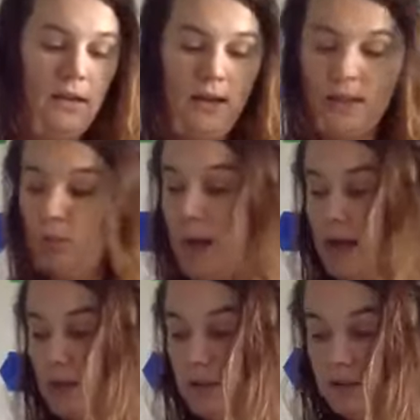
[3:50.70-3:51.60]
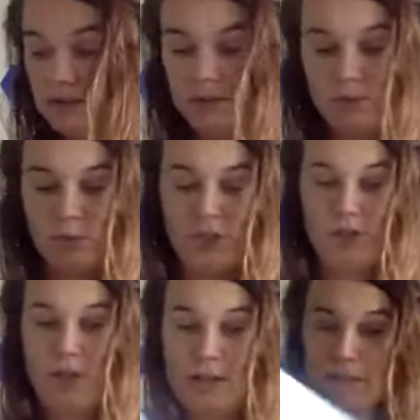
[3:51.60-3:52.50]
as well which
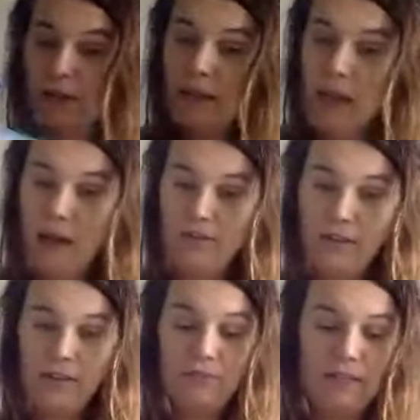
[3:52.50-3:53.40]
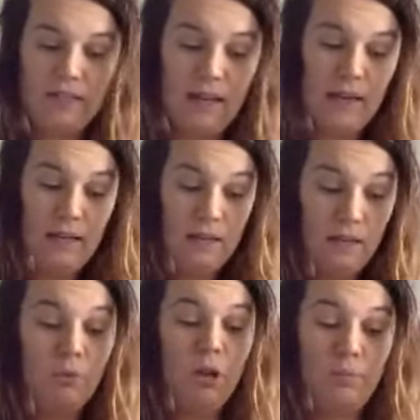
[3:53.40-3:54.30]
you guys know I love, and I've linked that in
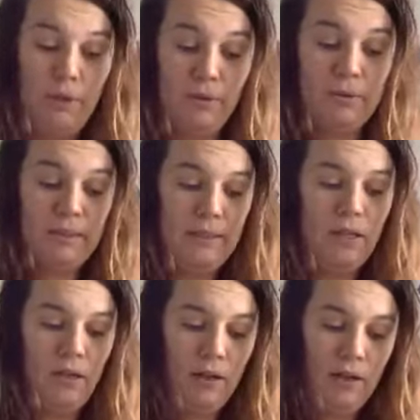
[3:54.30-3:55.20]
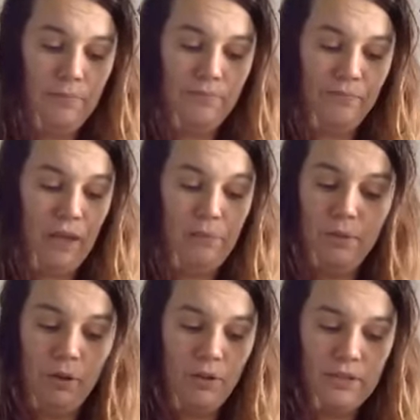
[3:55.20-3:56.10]
the blog post. Um, I
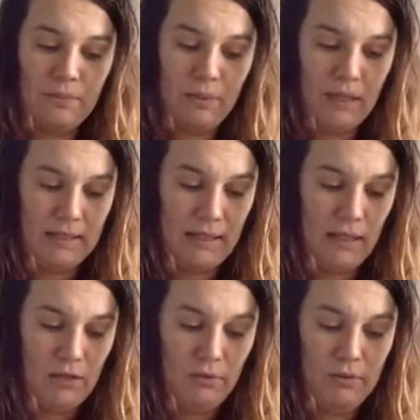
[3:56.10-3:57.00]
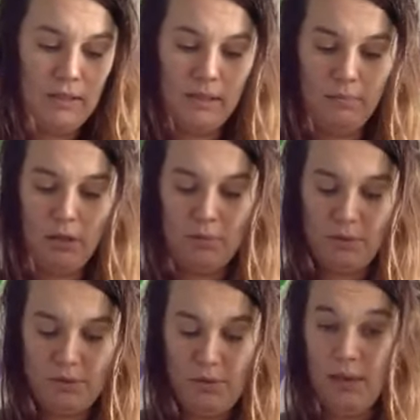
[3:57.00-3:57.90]
put all the supplies that I use in the blog
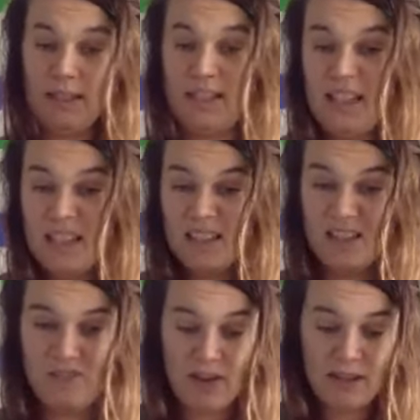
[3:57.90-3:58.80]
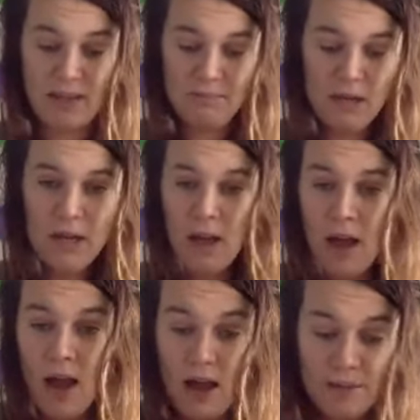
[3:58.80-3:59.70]
post so you guys can easily find them.
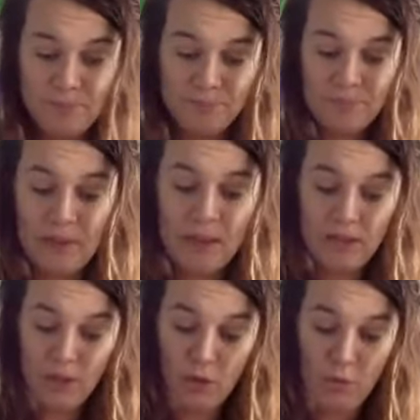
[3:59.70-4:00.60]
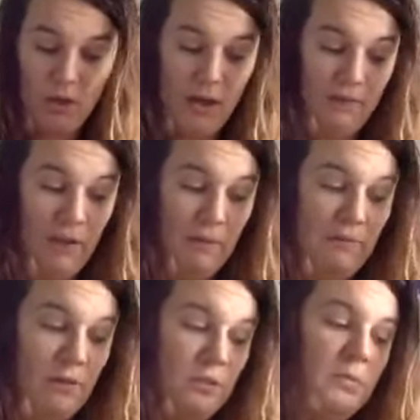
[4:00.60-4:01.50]
Um, so I've got my
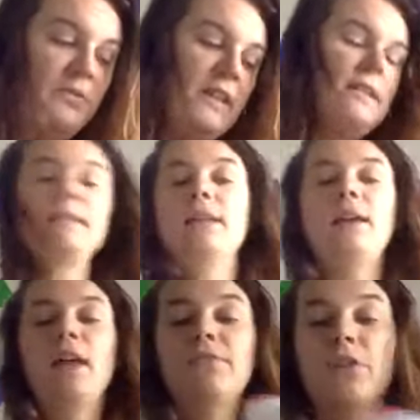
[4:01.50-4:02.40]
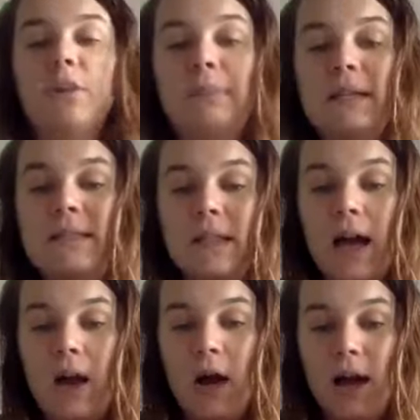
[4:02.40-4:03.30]
fusible fleece, and for our mitts,
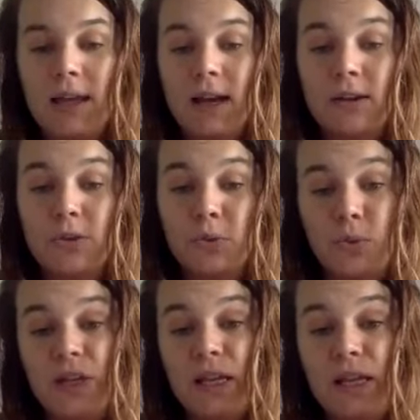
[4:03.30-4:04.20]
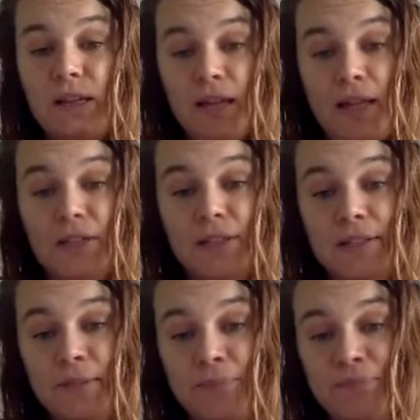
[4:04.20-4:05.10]
I cut three
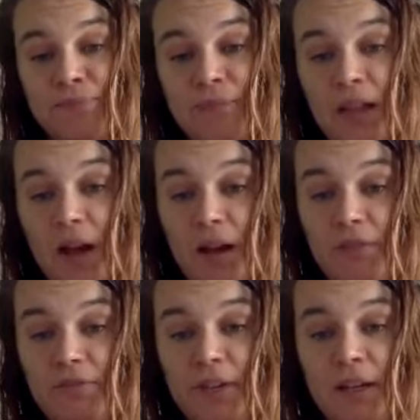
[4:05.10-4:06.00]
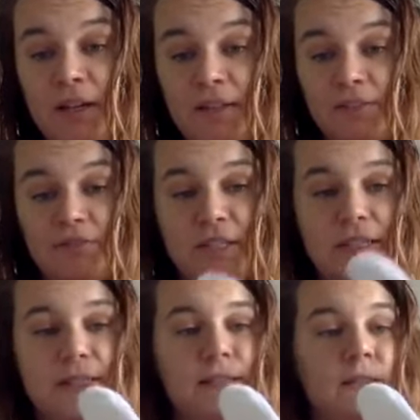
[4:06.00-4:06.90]
layers of the
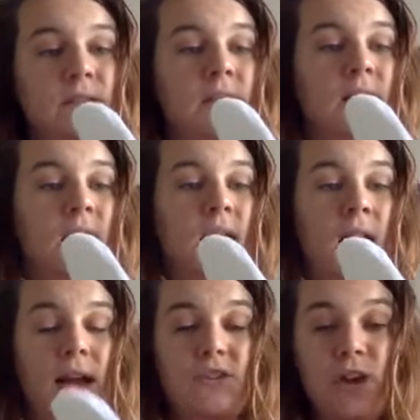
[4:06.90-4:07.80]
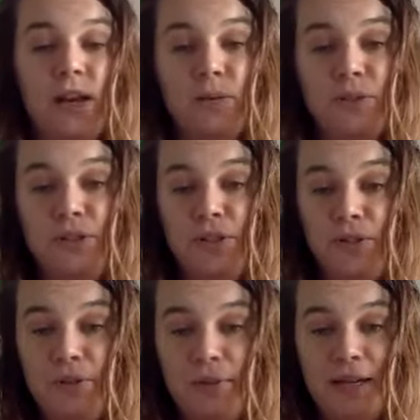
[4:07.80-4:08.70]
fleece. I tried it with
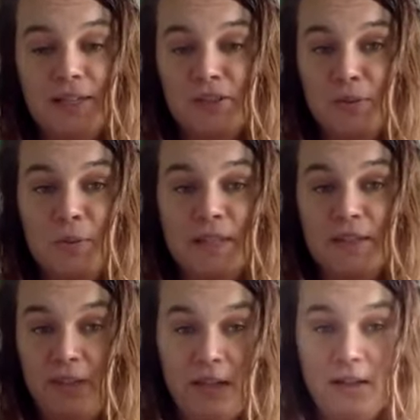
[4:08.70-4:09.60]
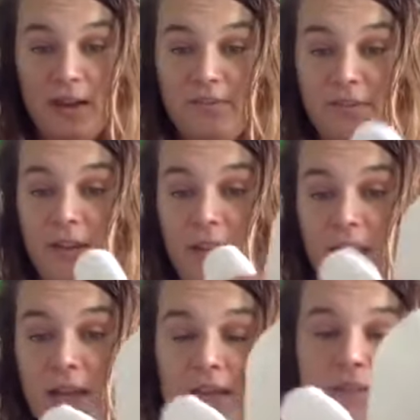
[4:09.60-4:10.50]
two, and it just wasn't thick enough.
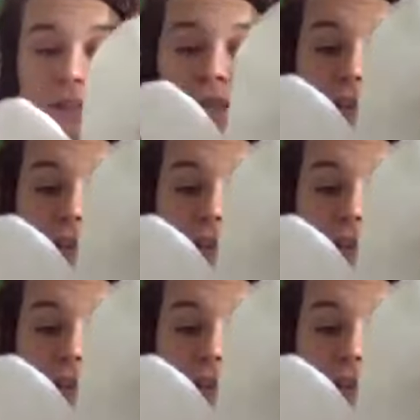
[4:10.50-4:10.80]
And